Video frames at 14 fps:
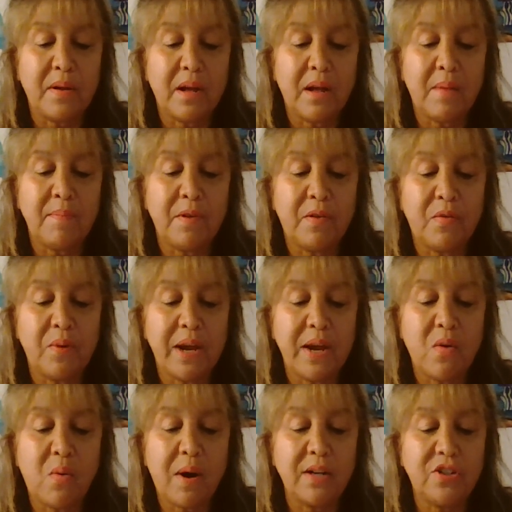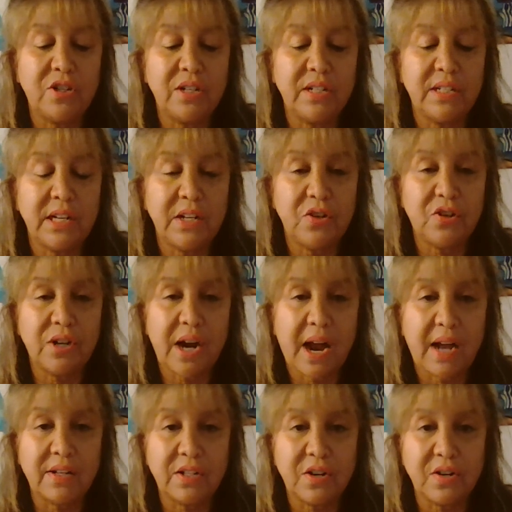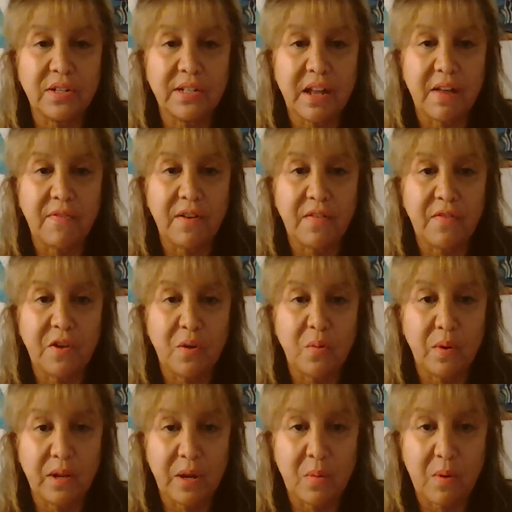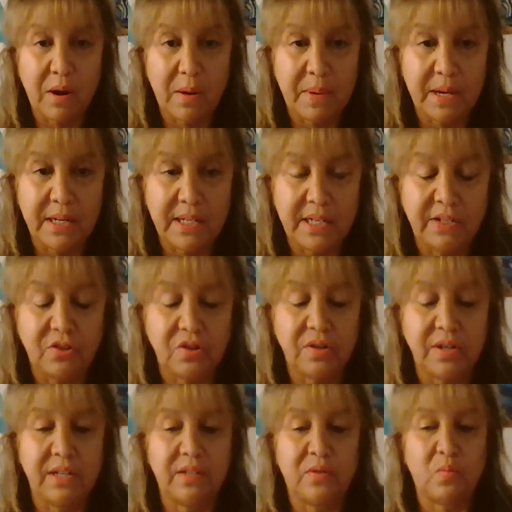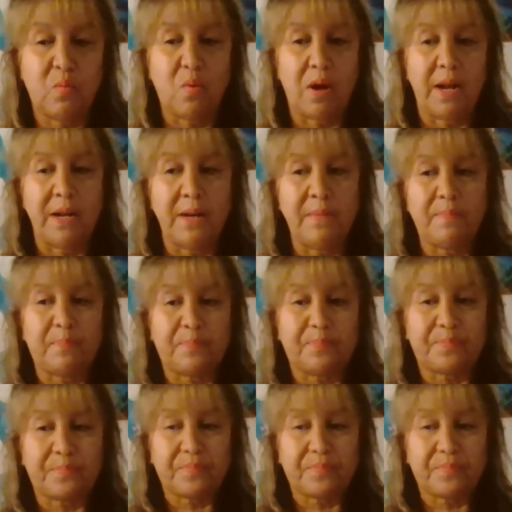the three questions that you should ask yourself if you really want to be a teacher is one,